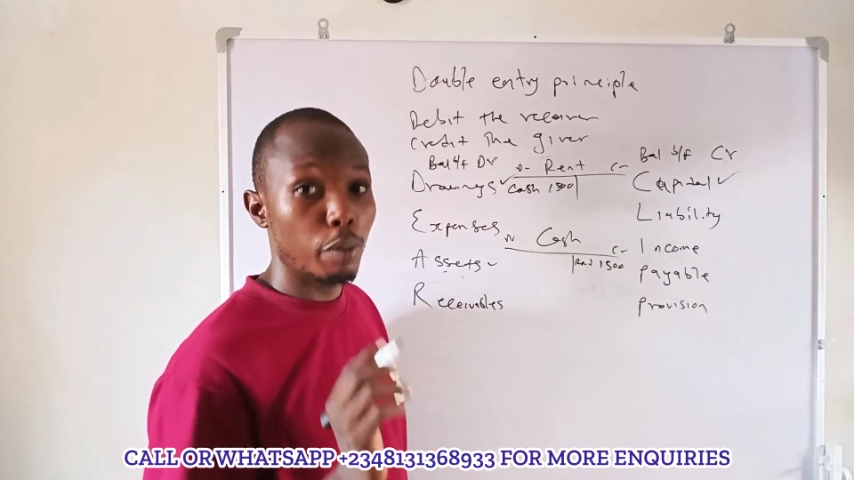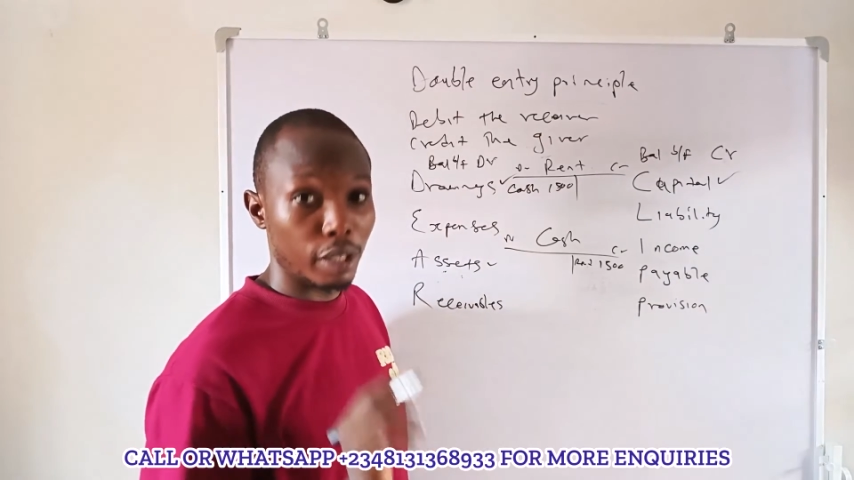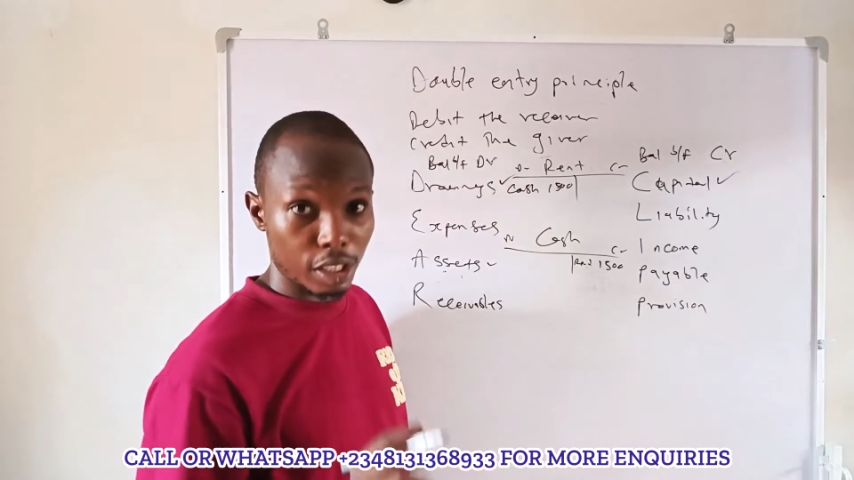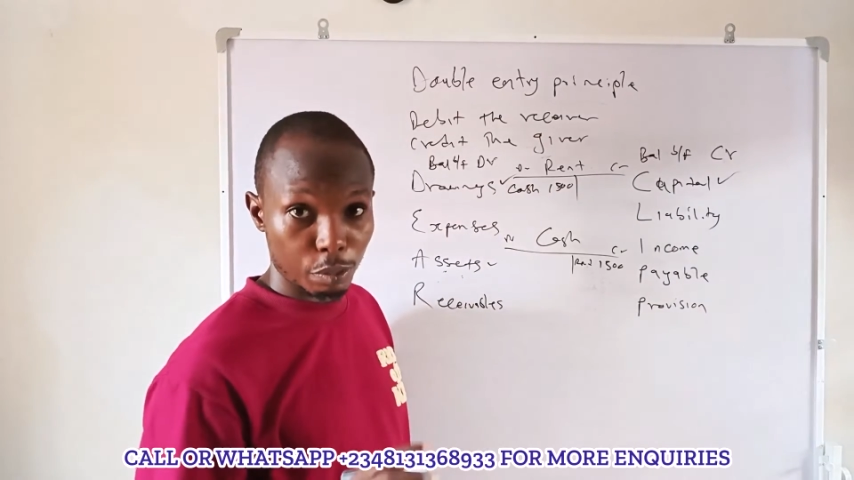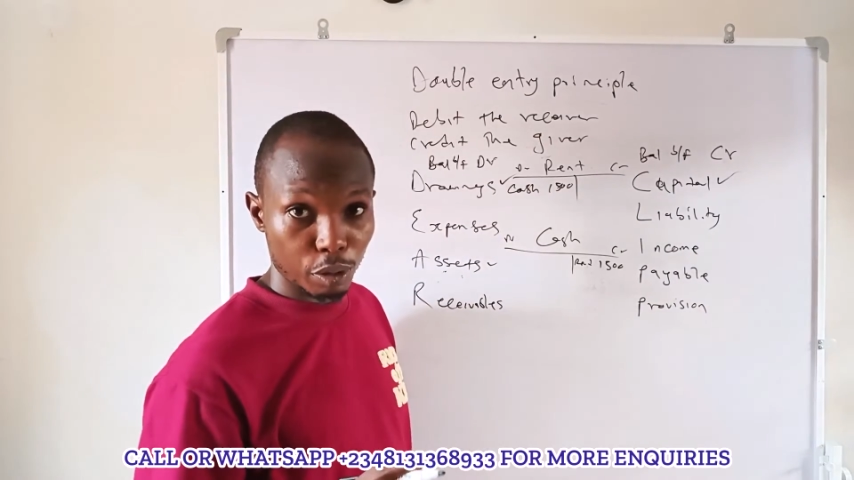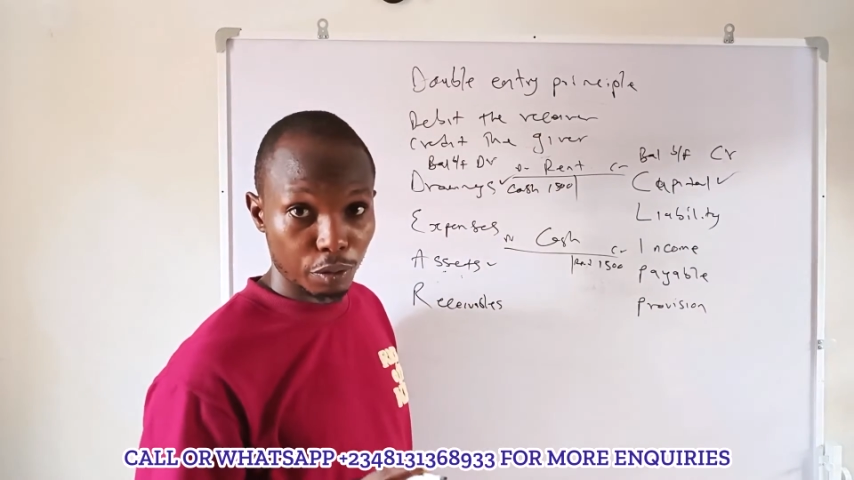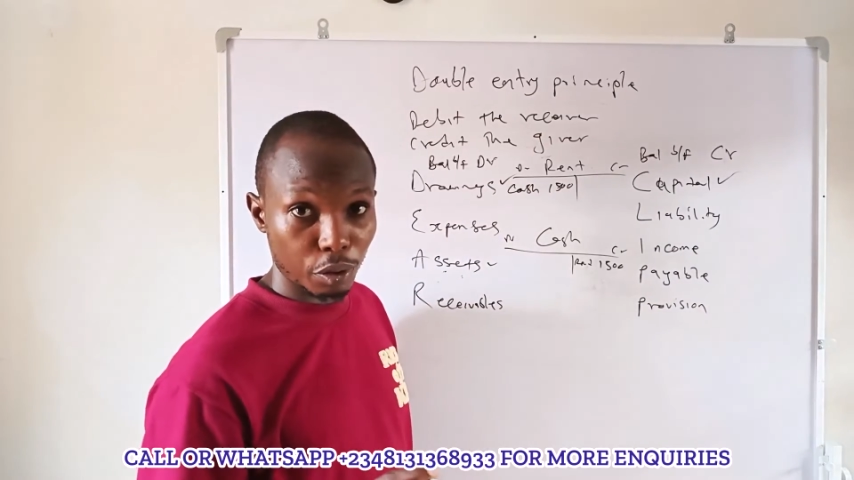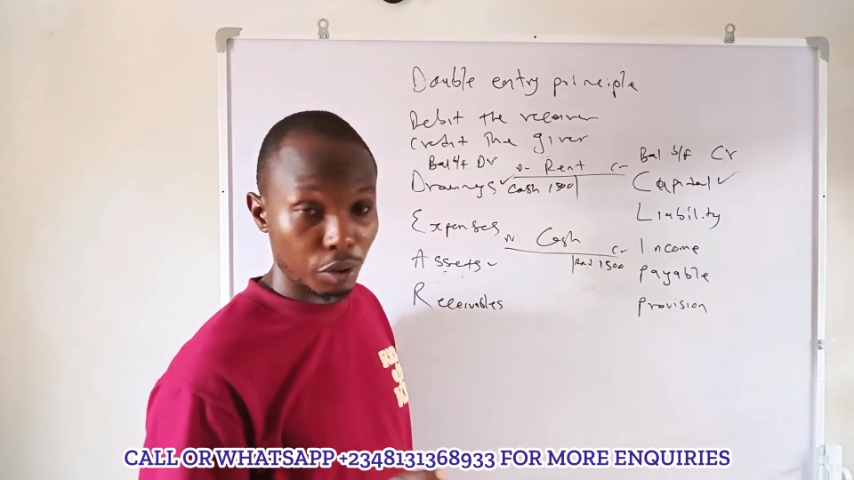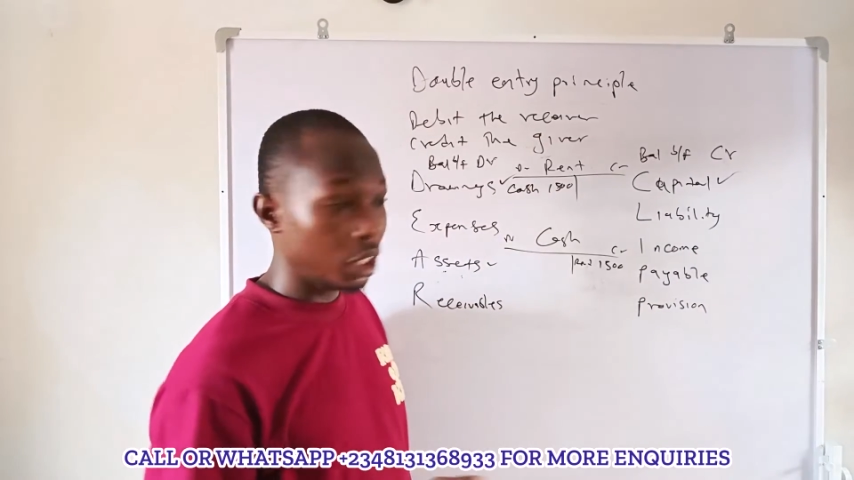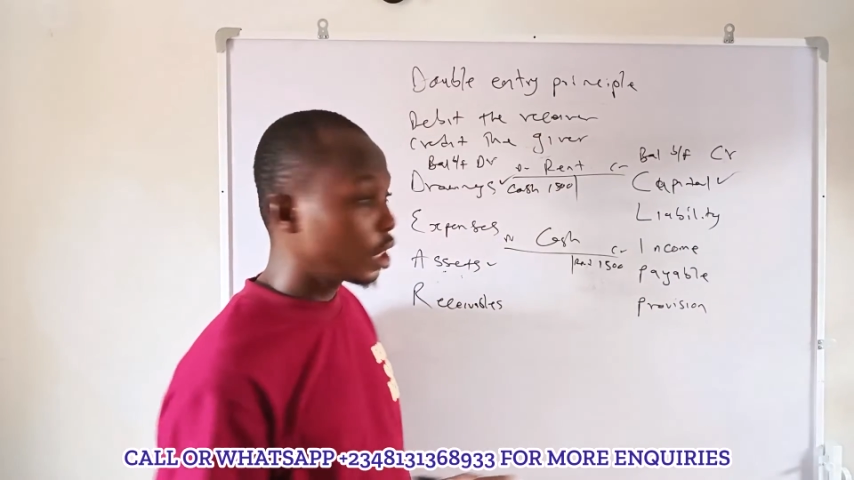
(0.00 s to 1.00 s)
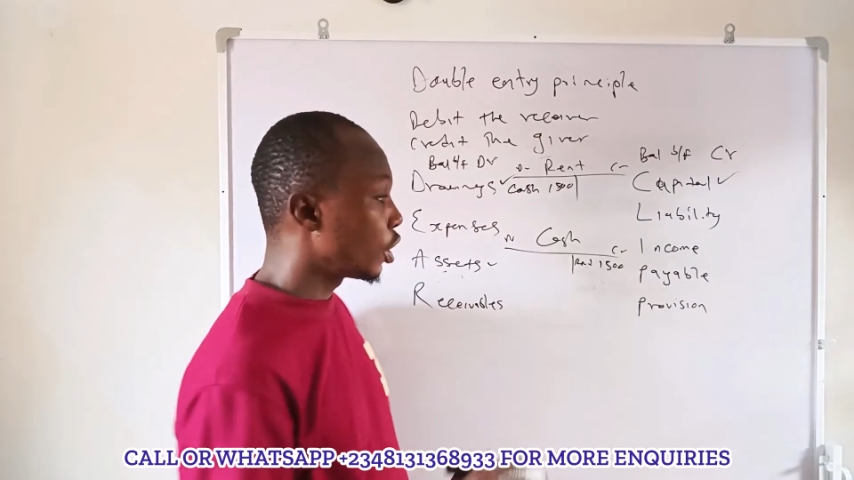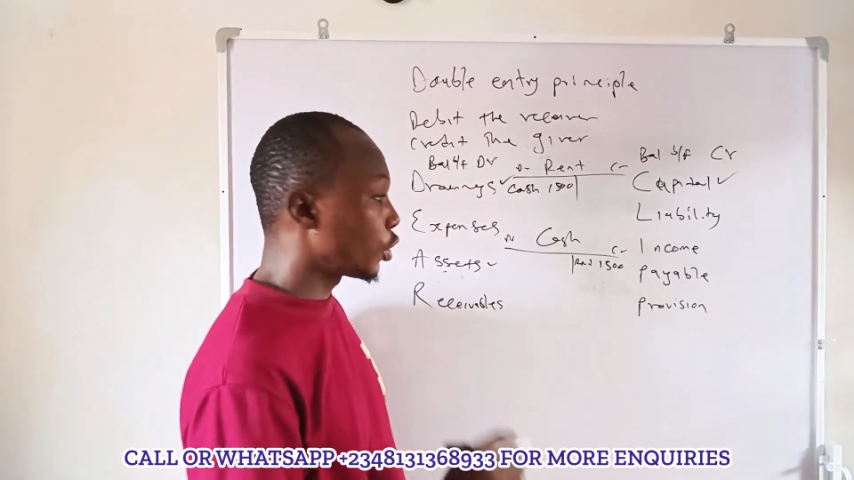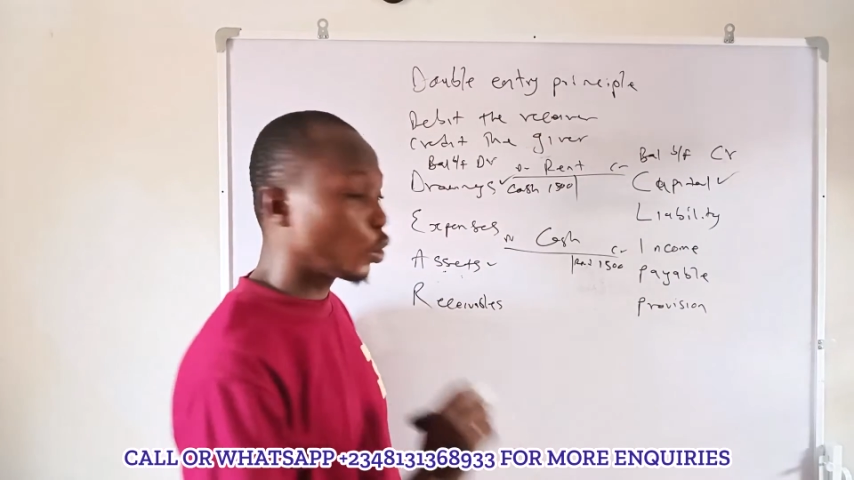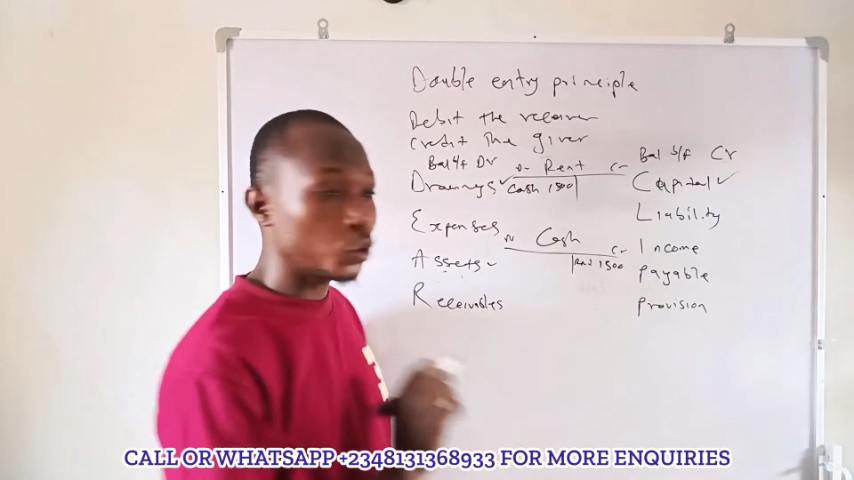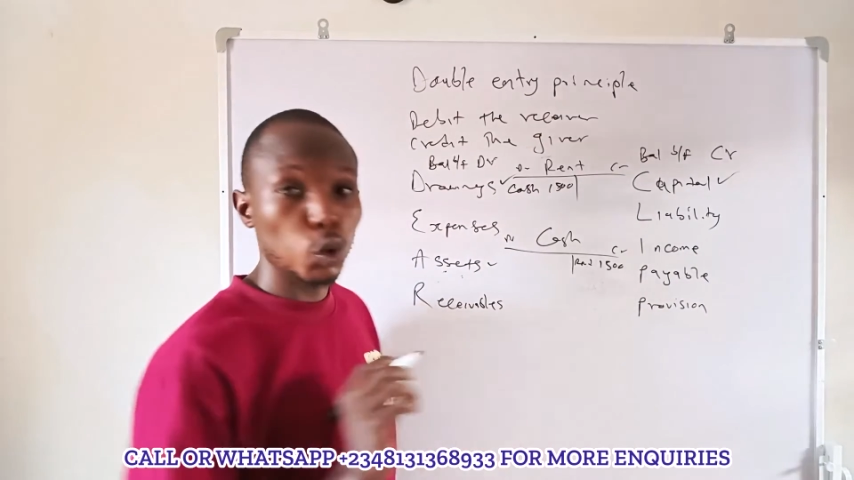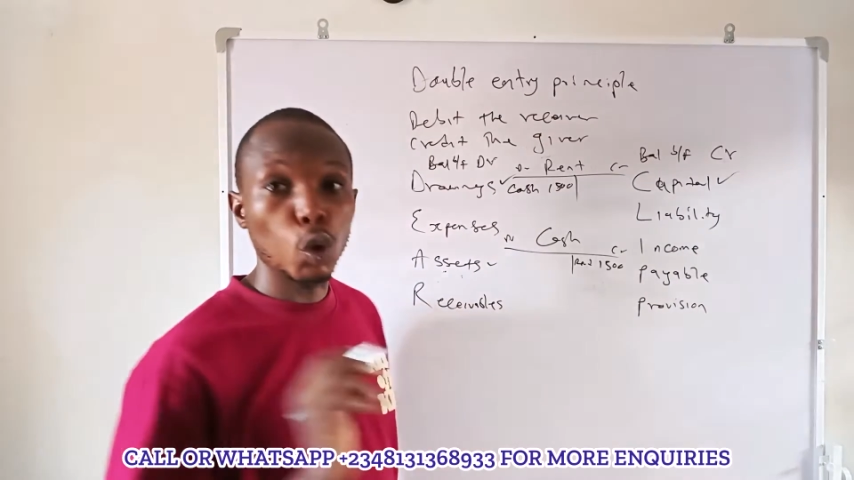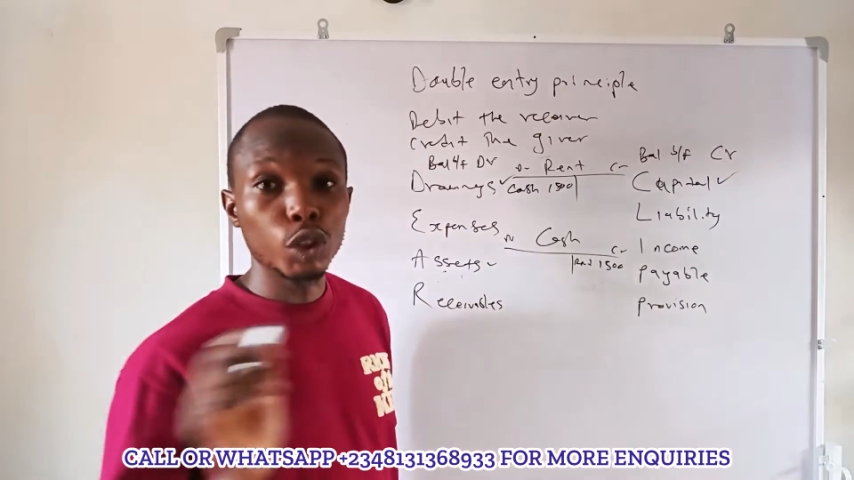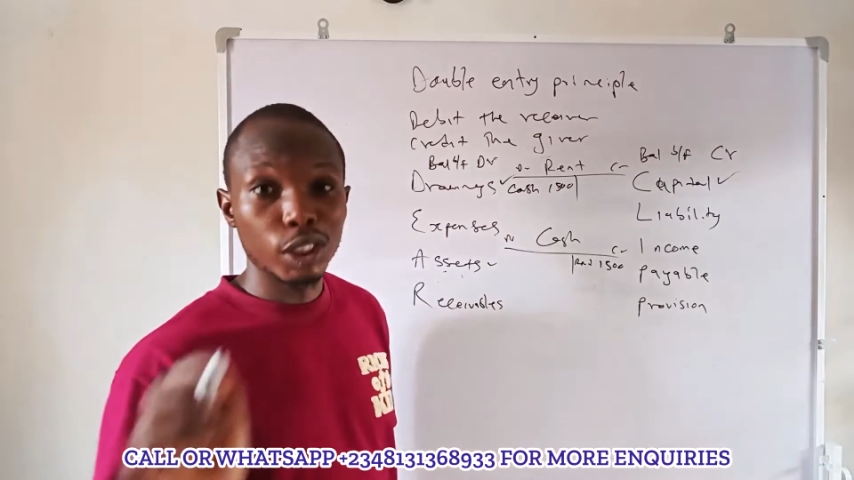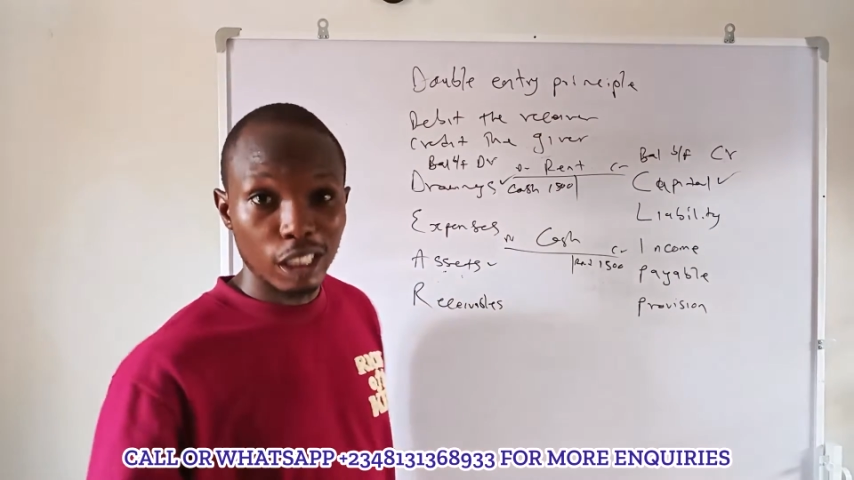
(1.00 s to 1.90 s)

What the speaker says: balance brought forward is also on the